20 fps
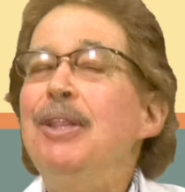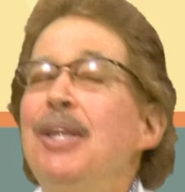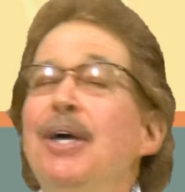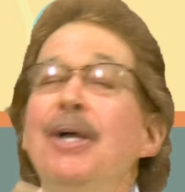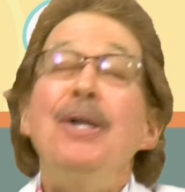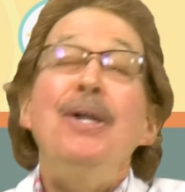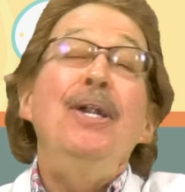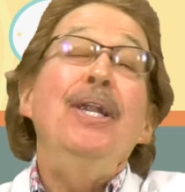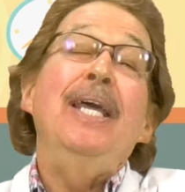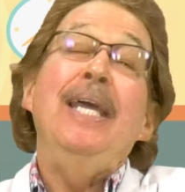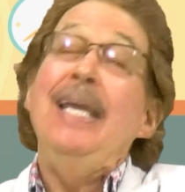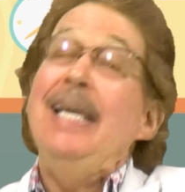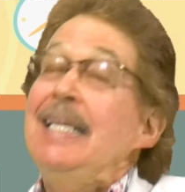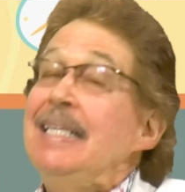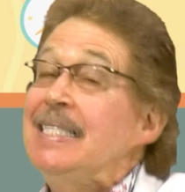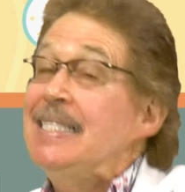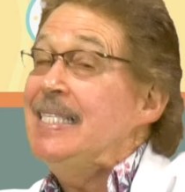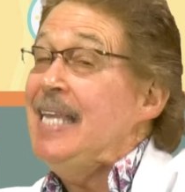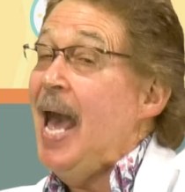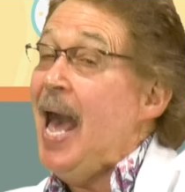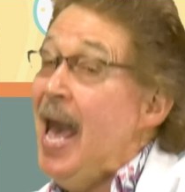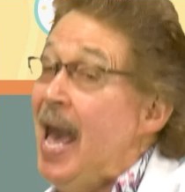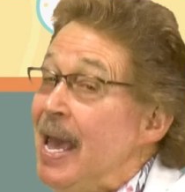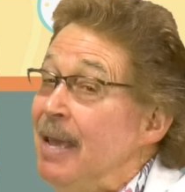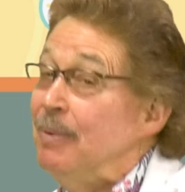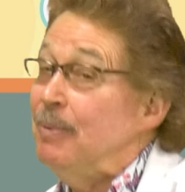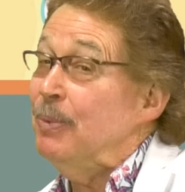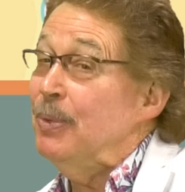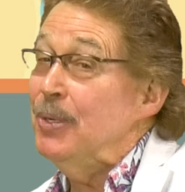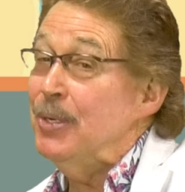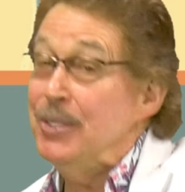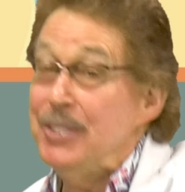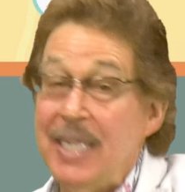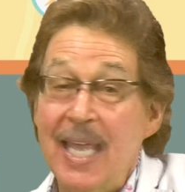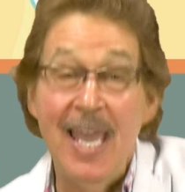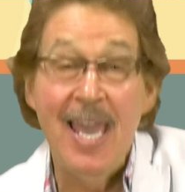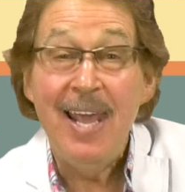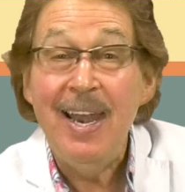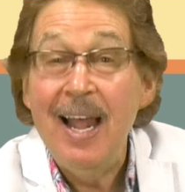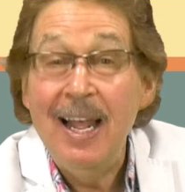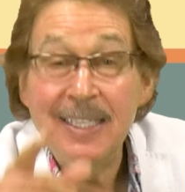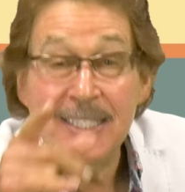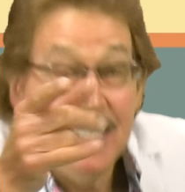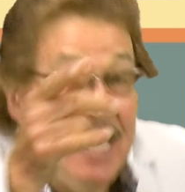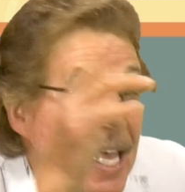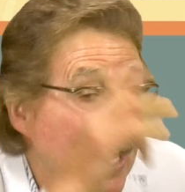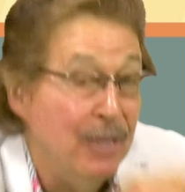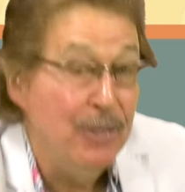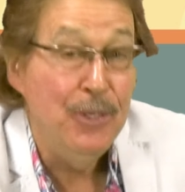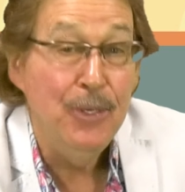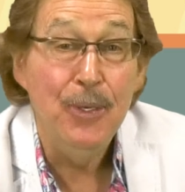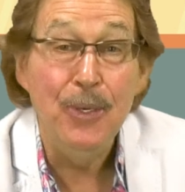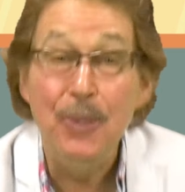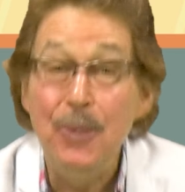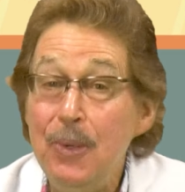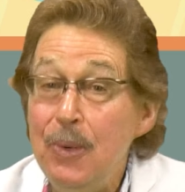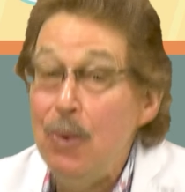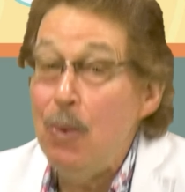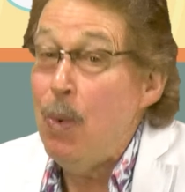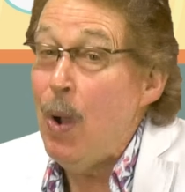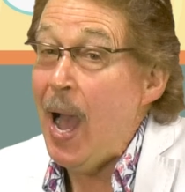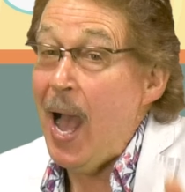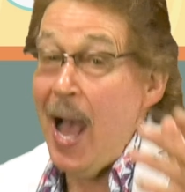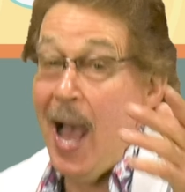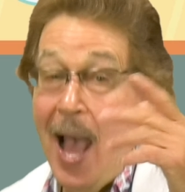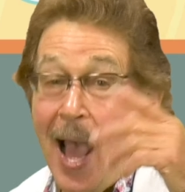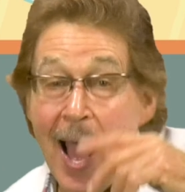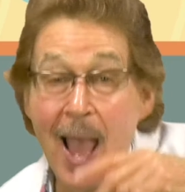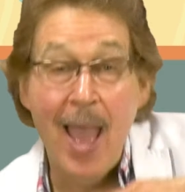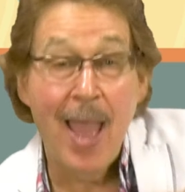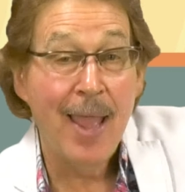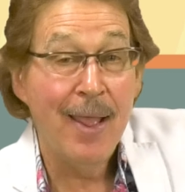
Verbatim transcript: learning sight words, and I'll tell you why.